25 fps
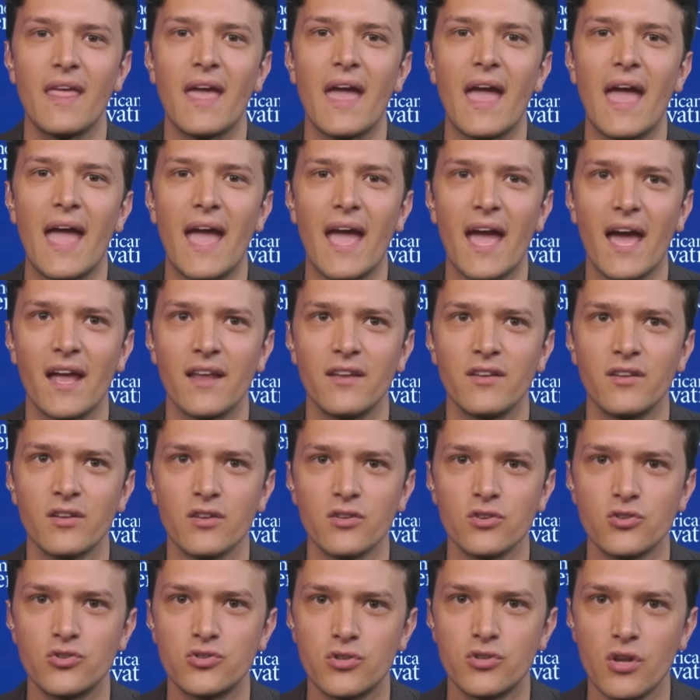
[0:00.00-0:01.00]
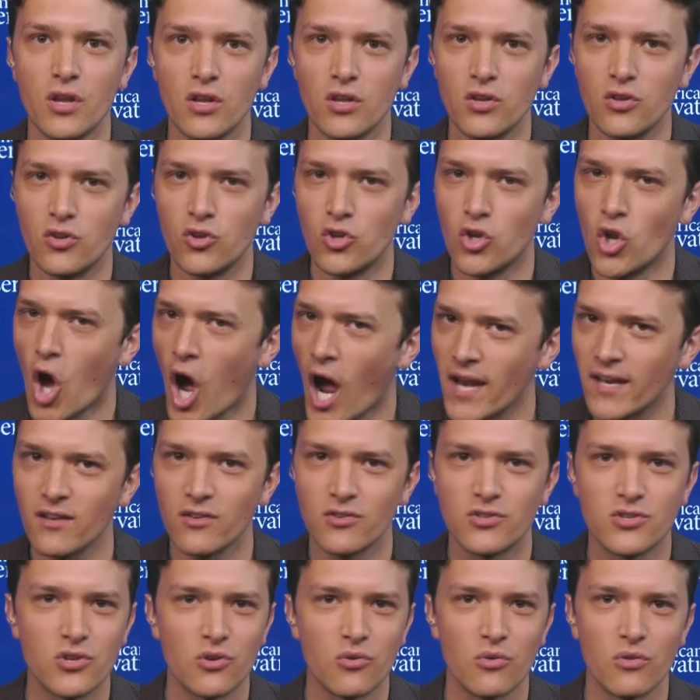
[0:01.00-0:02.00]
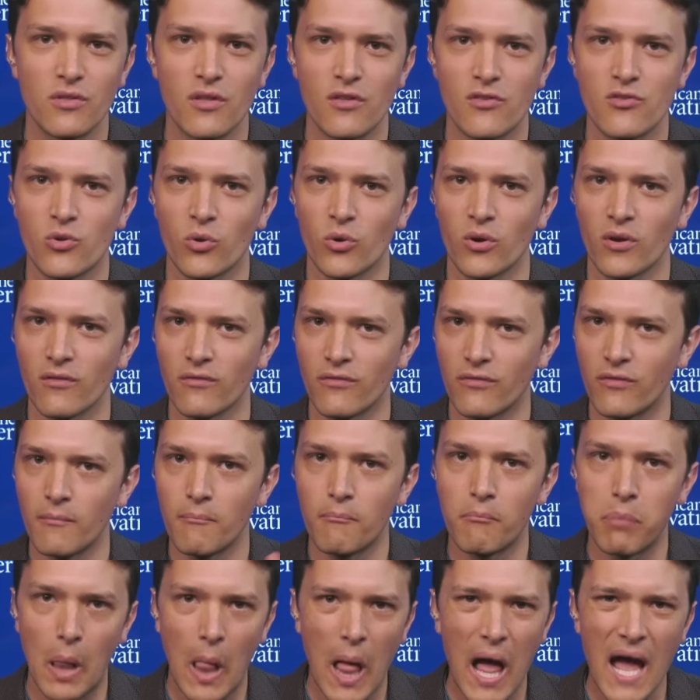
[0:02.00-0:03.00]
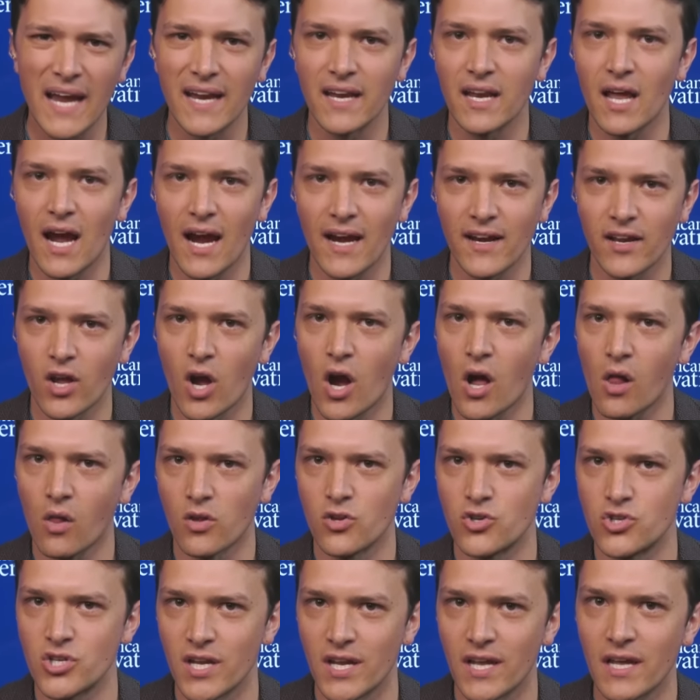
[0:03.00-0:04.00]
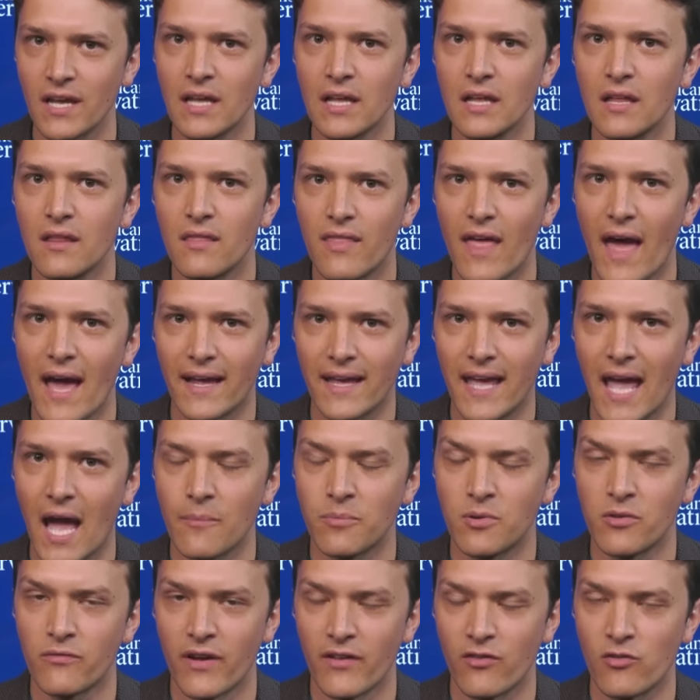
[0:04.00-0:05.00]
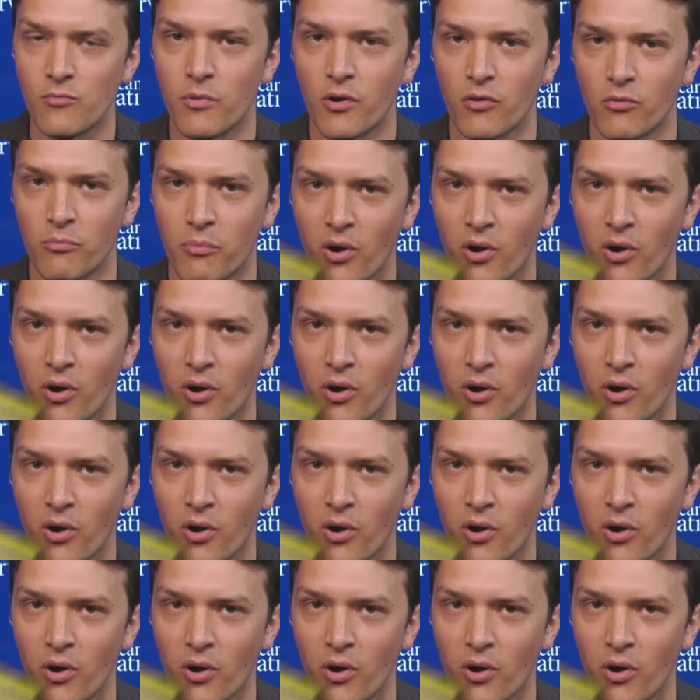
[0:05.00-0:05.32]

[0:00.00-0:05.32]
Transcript: and not to the sort of blind ideology that captivates both